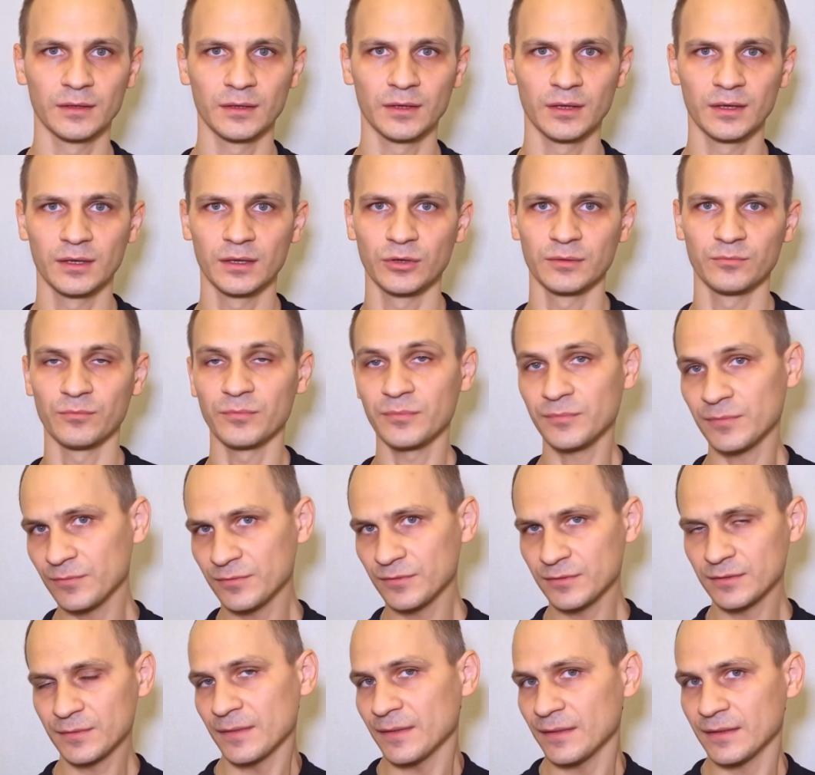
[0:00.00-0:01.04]

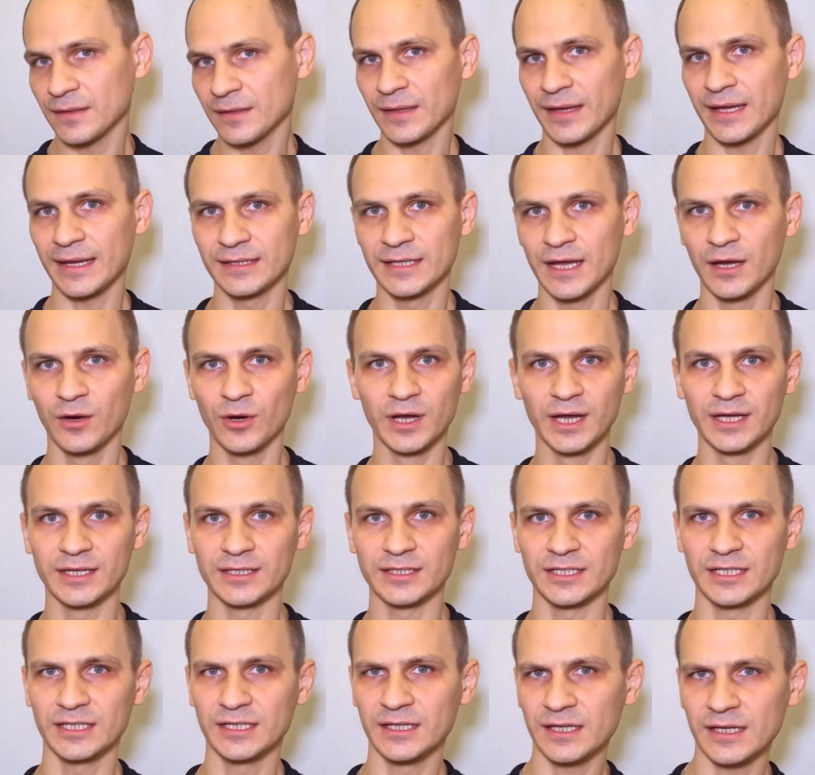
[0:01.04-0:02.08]
That's how
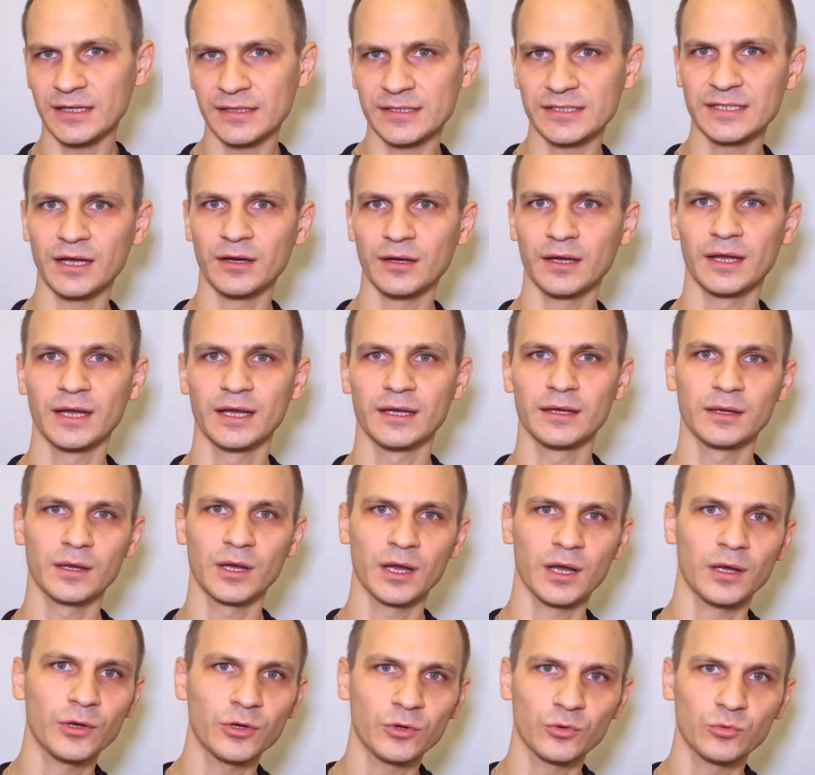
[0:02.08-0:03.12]
IKEA, Zara, and
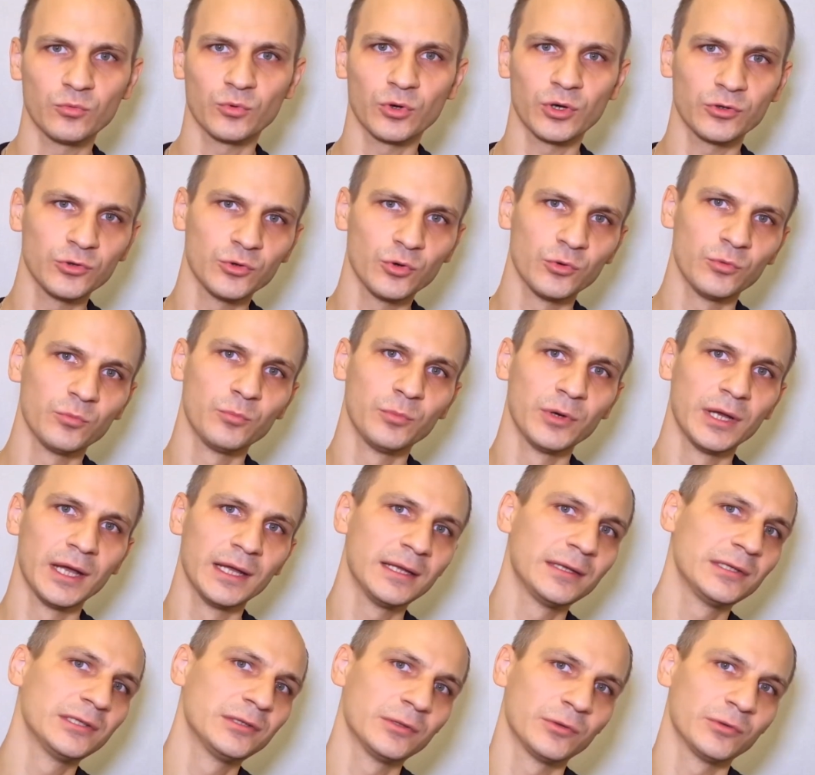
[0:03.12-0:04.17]
other well-known
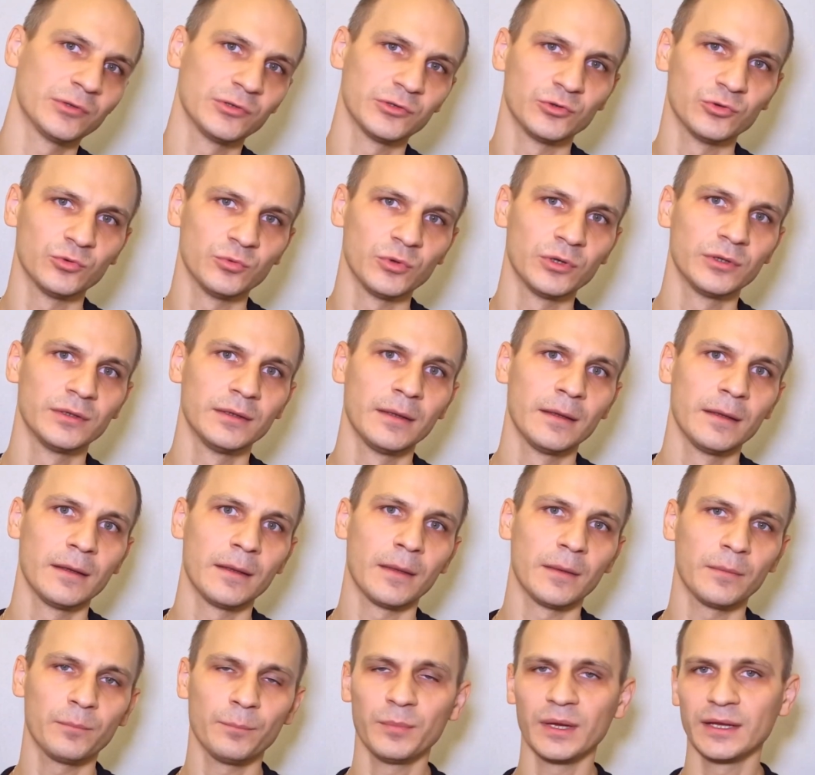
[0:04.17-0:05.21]
brands used to do it.
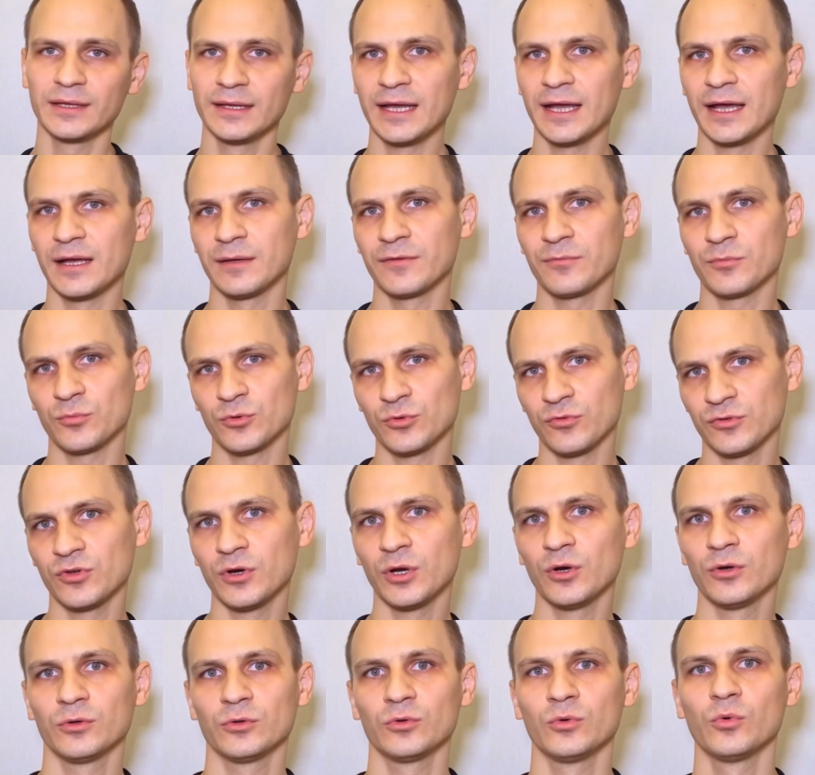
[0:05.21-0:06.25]
But they have moved
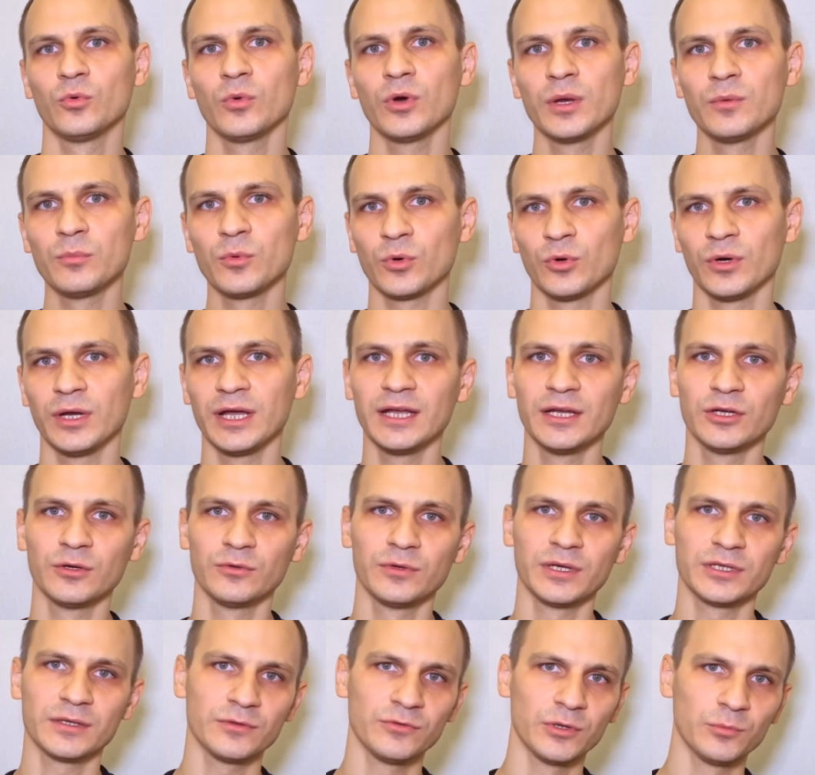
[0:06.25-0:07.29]
on to a more
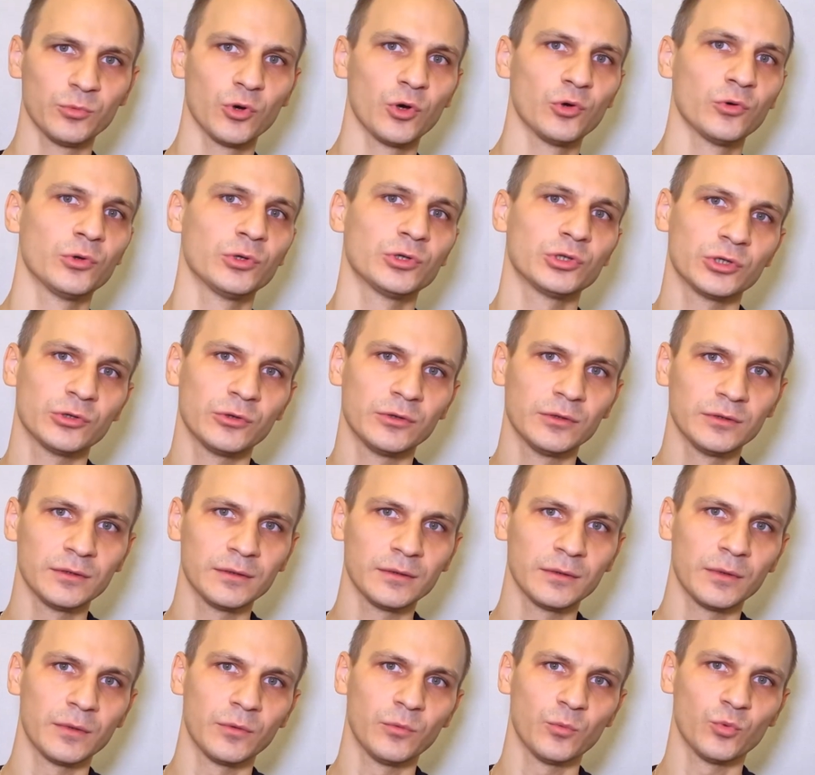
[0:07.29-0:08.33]
innovative approach,
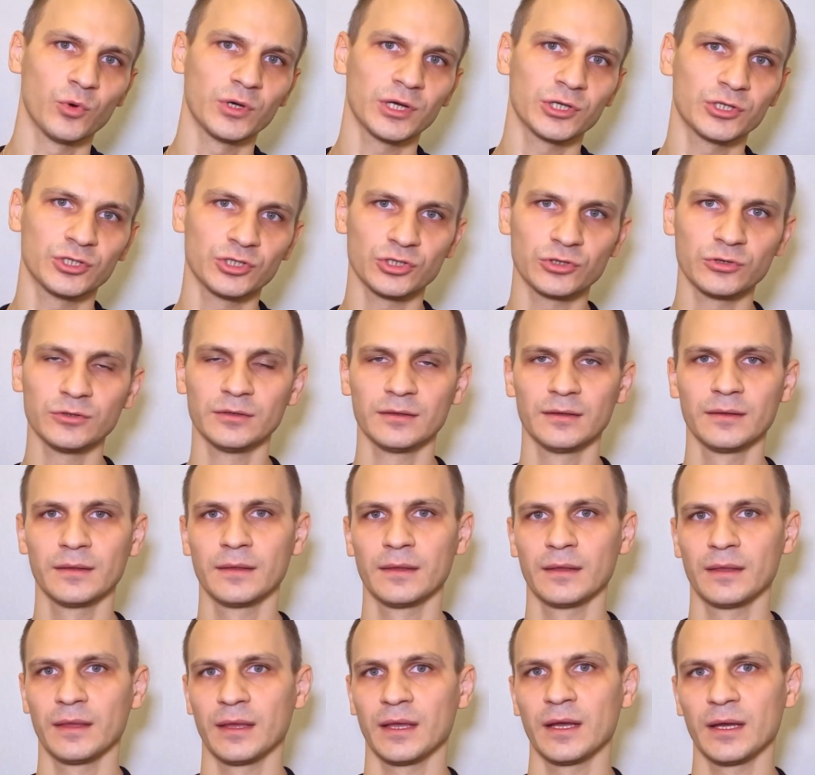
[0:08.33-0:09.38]
which
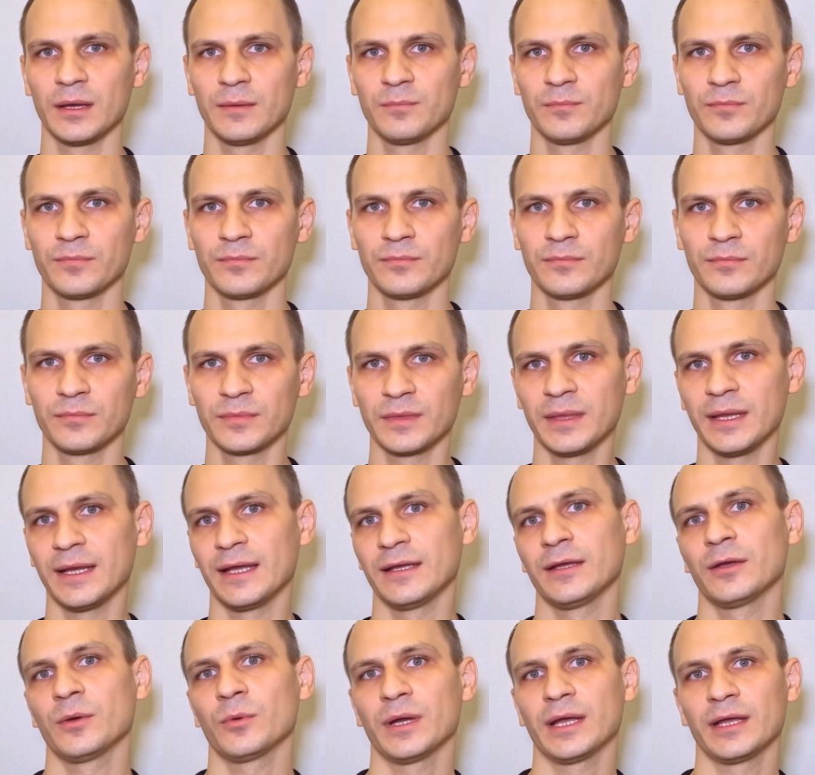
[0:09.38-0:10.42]

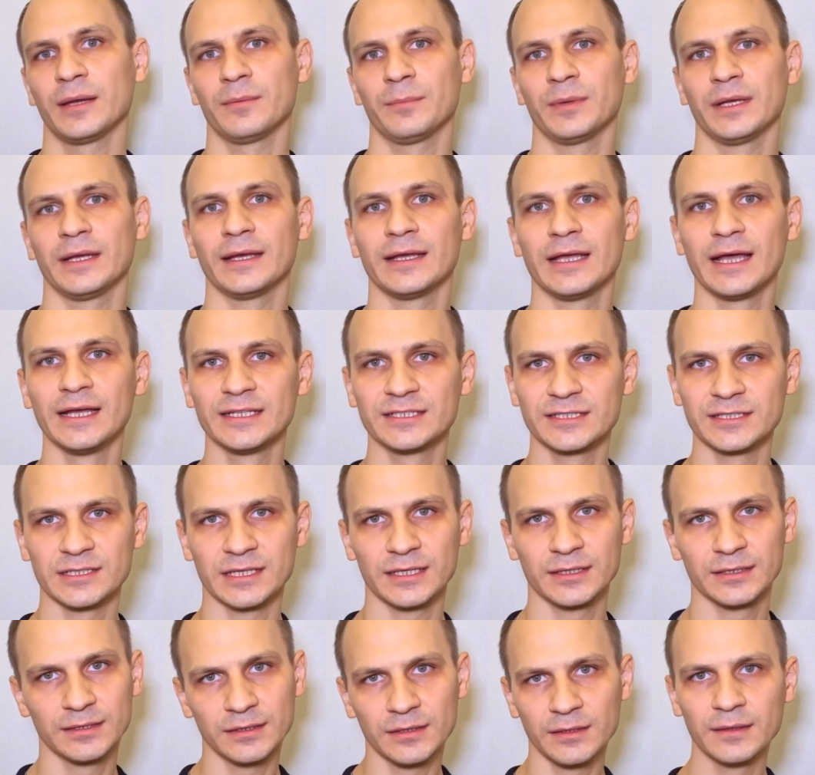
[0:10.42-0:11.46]
has already been
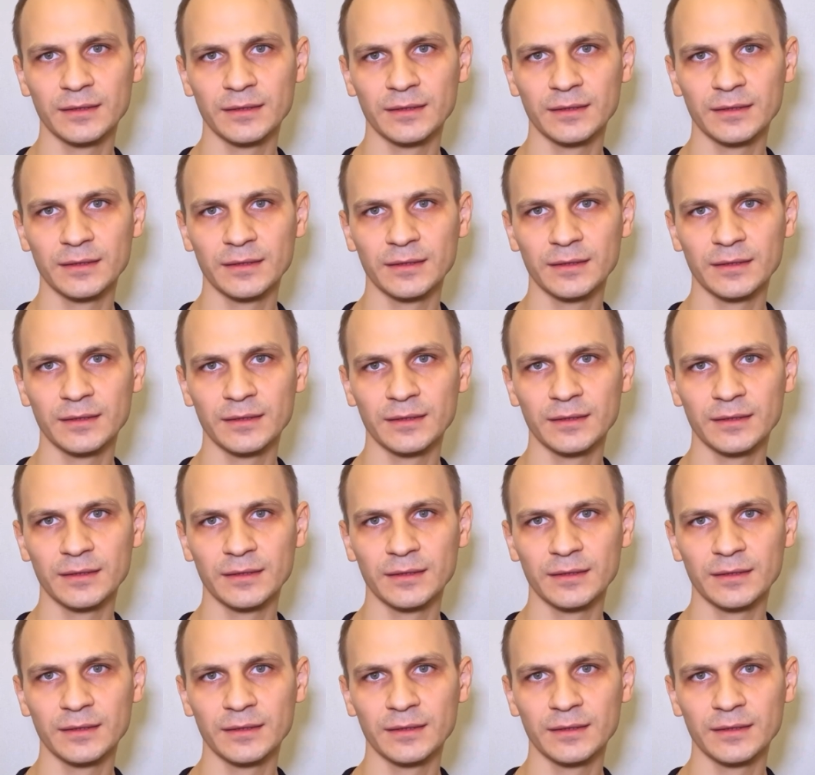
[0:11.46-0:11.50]
tested